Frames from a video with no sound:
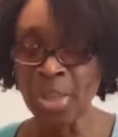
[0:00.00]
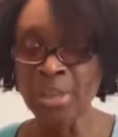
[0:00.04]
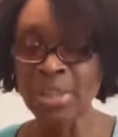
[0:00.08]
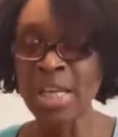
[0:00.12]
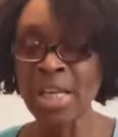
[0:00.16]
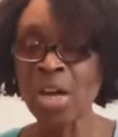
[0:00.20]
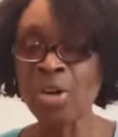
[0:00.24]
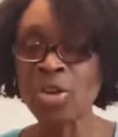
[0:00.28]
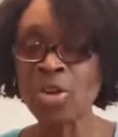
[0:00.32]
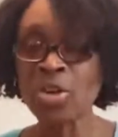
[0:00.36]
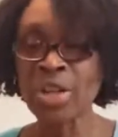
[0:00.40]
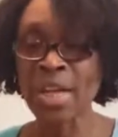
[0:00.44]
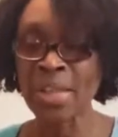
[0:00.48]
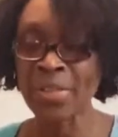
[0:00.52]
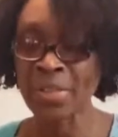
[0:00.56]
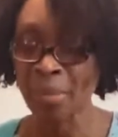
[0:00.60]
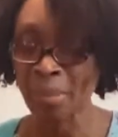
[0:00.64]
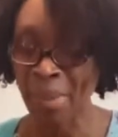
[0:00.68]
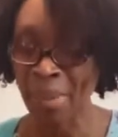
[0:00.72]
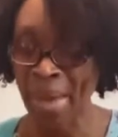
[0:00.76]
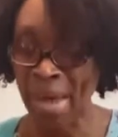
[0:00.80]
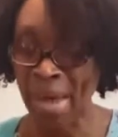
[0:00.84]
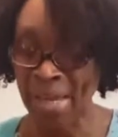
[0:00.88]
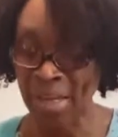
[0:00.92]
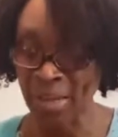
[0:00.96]
Now look at the
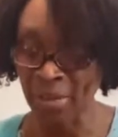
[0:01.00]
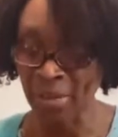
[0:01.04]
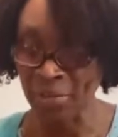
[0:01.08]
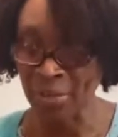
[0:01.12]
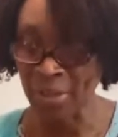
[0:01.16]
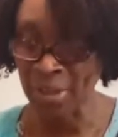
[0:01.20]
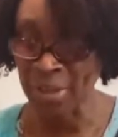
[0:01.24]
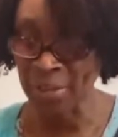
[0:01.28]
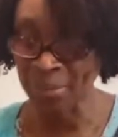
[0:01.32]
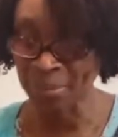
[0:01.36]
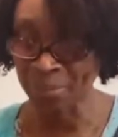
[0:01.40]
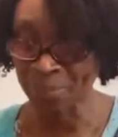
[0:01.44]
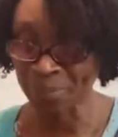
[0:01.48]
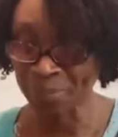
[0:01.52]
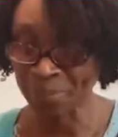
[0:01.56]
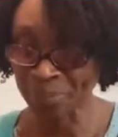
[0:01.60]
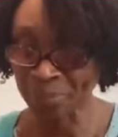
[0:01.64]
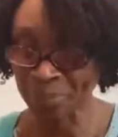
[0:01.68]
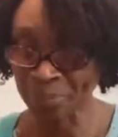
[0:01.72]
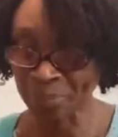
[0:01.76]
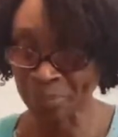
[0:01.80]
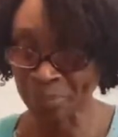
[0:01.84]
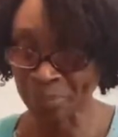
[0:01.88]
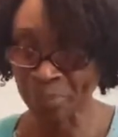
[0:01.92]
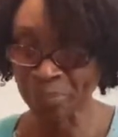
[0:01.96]
back of it,
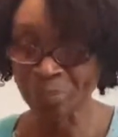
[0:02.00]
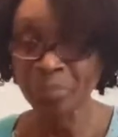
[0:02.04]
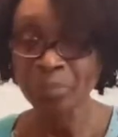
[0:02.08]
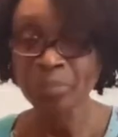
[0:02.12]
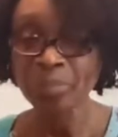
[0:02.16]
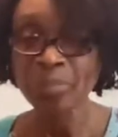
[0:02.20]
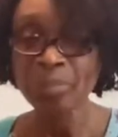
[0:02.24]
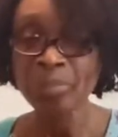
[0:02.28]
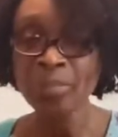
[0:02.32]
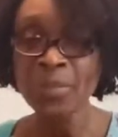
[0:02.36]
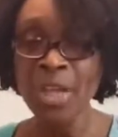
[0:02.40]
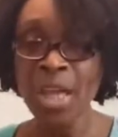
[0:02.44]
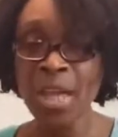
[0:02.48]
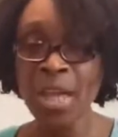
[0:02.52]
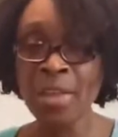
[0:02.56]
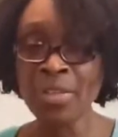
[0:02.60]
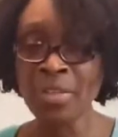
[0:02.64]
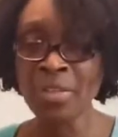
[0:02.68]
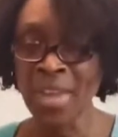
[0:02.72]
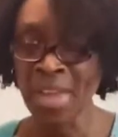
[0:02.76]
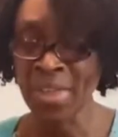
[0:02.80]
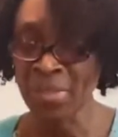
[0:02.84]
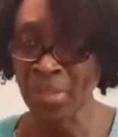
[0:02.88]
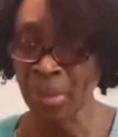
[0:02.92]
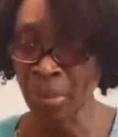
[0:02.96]

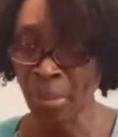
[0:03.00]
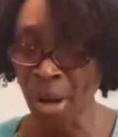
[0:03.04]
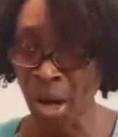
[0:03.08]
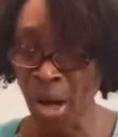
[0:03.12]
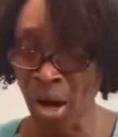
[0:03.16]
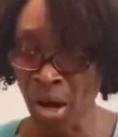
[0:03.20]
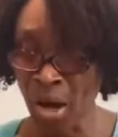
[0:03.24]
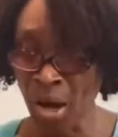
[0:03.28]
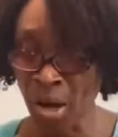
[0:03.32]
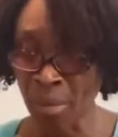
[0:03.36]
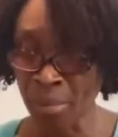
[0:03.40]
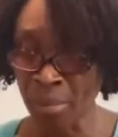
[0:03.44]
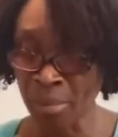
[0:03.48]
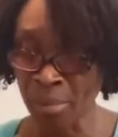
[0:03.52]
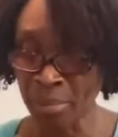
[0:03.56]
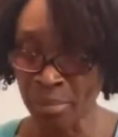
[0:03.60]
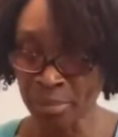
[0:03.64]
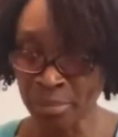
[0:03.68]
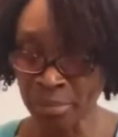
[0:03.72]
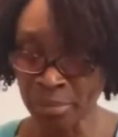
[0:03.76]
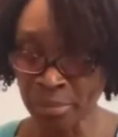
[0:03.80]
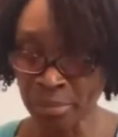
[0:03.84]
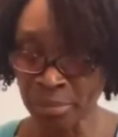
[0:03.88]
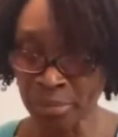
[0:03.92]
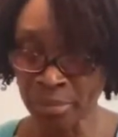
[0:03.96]
then the palm.
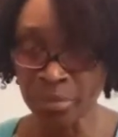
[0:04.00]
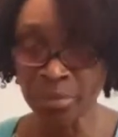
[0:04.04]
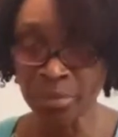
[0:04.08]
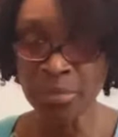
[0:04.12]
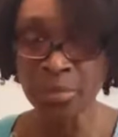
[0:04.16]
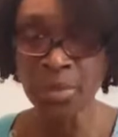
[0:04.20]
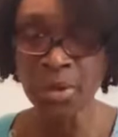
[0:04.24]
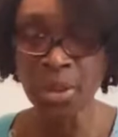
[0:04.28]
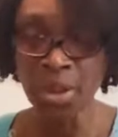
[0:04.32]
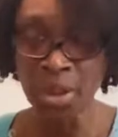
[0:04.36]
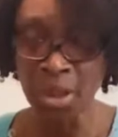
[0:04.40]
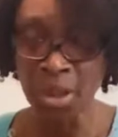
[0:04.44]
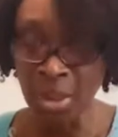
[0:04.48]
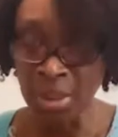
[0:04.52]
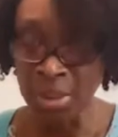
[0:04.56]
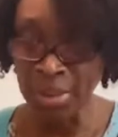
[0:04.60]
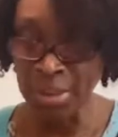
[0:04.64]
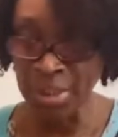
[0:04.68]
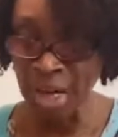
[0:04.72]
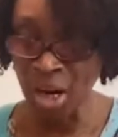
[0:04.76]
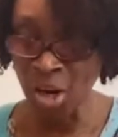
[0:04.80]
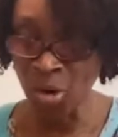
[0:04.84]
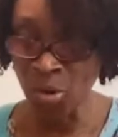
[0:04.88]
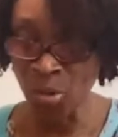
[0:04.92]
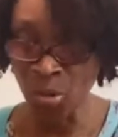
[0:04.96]

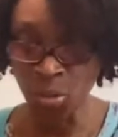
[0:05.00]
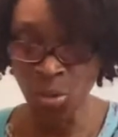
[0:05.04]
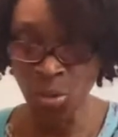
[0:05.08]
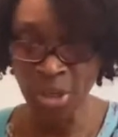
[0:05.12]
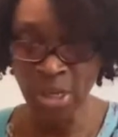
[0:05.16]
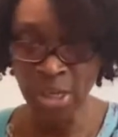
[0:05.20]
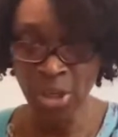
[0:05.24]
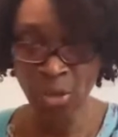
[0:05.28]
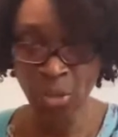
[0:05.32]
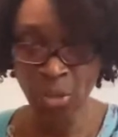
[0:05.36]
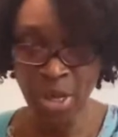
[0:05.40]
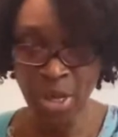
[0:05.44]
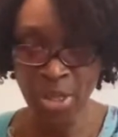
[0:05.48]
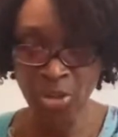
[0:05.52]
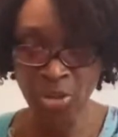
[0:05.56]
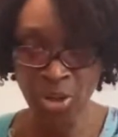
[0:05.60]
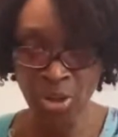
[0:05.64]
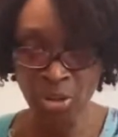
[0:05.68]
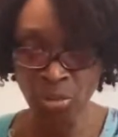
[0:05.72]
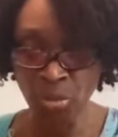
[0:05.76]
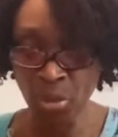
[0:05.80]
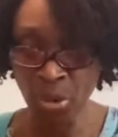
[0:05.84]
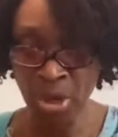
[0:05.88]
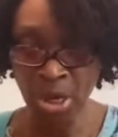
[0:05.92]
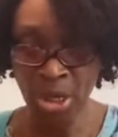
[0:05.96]
Now
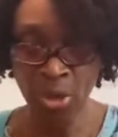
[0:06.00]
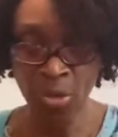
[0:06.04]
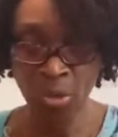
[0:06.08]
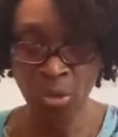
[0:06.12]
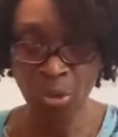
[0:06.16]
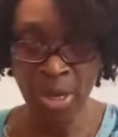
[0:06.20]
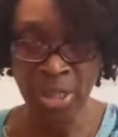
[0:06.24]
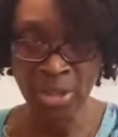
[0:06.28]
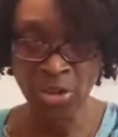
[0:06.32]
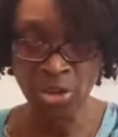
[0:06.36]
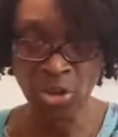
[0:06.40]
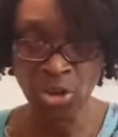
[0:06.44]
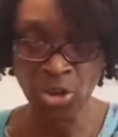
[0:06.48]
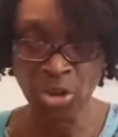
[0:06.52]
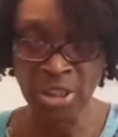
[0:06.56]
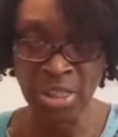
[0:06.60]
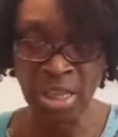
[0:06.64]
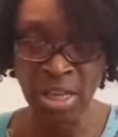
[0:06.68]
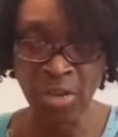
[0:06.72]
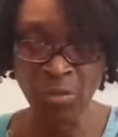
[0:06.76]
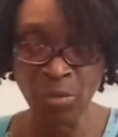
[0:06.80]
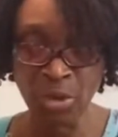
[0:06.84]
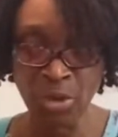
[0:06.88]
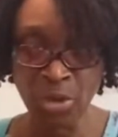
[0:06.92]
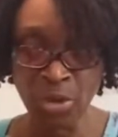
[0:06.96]
reacquaint
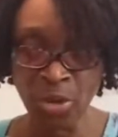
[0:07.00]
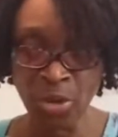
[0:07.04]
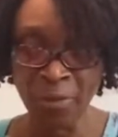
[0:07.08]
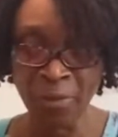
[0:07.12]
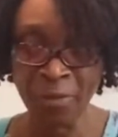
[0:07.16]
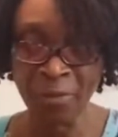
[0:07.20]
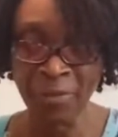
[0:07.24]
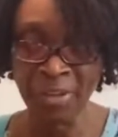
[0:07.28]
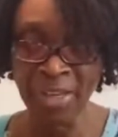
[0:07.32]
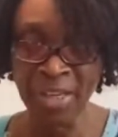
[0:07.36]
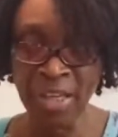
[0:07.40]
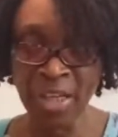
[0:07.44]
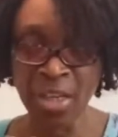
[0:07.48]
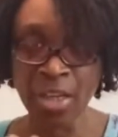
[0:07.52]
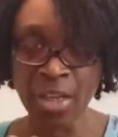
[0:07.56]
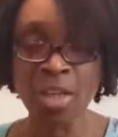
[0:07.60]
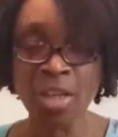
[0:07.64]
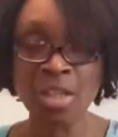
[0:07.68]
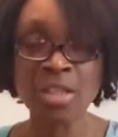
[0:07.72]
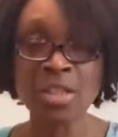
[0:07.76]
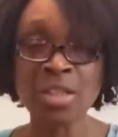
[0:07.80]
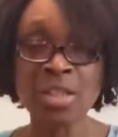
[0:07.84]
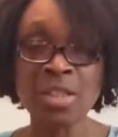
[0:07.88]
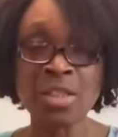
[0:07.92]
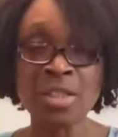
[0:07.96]
yourself with your
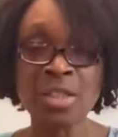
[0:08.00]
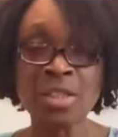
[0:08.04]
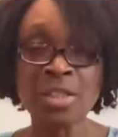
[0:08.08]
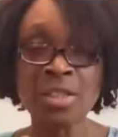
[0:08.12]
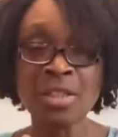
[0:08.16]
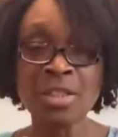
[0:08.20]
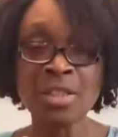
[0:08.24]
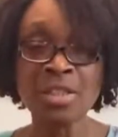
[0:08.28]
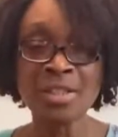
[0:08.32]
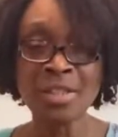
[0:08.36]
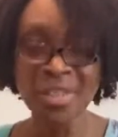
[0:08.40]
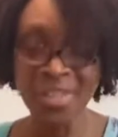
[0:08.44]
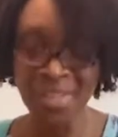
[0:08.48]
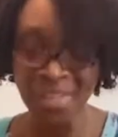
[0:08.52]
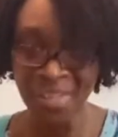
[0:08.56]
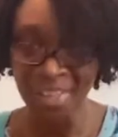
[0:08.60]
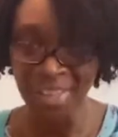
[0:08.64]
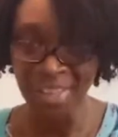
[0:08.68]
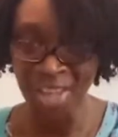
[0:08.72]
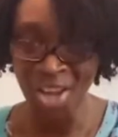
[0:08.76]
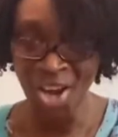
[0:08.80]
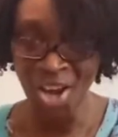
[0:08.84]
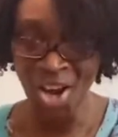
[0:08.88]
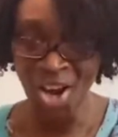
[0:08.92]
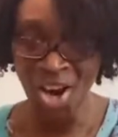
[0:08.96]
fingers.
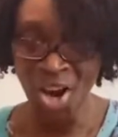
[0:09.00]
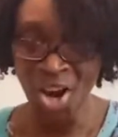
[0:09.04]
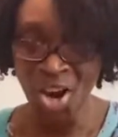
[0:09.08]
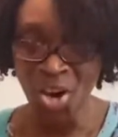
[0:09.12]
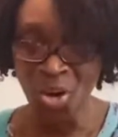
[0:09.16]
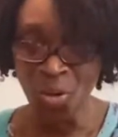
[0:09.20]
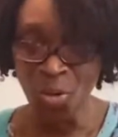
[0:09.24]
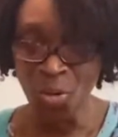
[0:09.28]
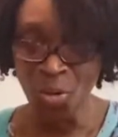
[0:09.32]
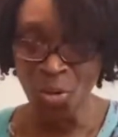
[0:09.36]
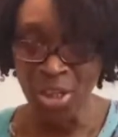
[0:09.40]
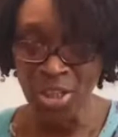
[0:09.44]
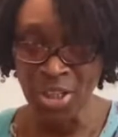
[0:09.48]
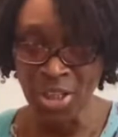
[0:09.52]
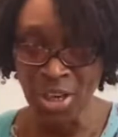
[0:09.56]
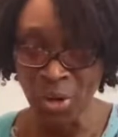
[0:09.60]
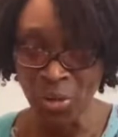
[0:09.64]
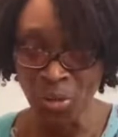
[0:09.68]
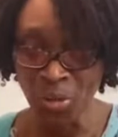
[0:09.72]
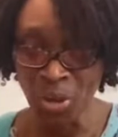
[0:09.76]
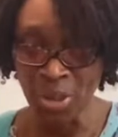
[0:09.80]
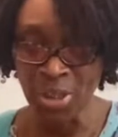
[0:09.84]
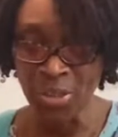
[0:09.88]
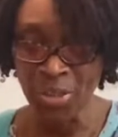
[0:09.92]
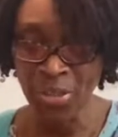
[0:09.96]
Run
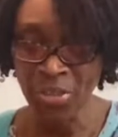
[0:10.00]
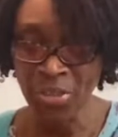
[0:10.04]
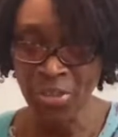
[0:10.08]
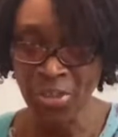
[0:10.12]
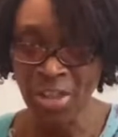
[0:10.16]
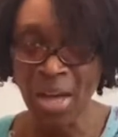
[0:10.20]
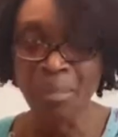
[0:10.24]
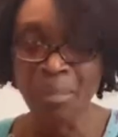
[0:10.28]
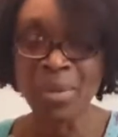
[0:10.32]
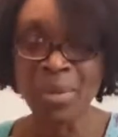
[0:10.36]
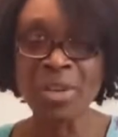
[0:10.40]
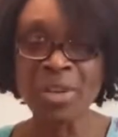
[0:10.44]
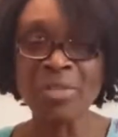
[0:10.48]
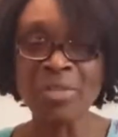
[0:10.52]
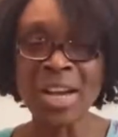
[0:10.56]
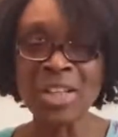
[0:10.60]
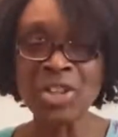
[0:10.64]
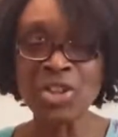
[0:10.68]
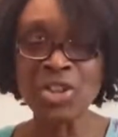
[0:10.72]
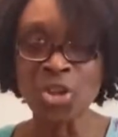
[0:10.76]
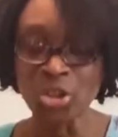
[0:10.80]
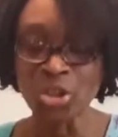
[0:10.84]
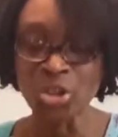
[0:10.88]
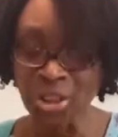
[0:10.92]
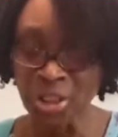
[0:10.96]
a thumb
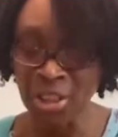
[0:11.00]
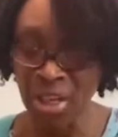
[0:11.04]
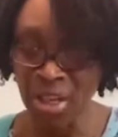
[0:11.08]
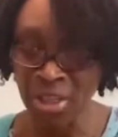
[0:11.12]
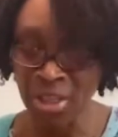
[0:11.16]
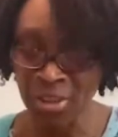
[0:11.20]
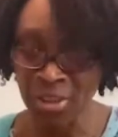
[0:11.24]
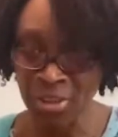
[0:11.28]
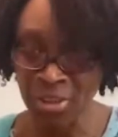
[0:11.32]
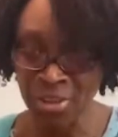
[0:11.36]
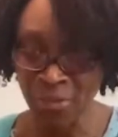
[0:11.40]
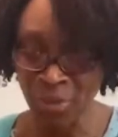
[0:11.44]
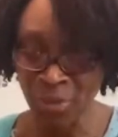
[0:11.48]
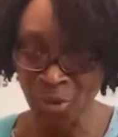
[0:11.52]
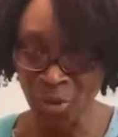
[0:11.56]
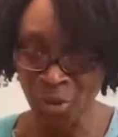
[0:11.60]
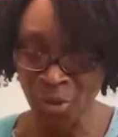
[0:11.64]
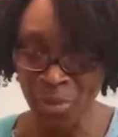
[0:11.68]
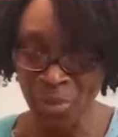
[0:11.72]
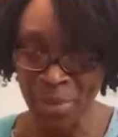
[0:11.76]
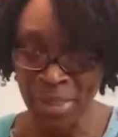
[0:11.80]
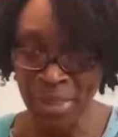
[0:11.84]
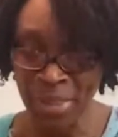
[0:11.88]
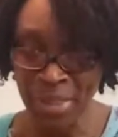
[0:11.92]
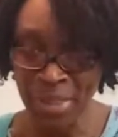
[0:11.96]
around your knuckles for
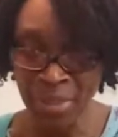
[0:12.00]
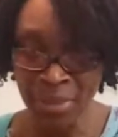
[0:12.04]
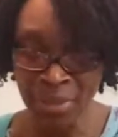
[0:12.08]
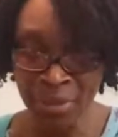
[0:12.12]
me.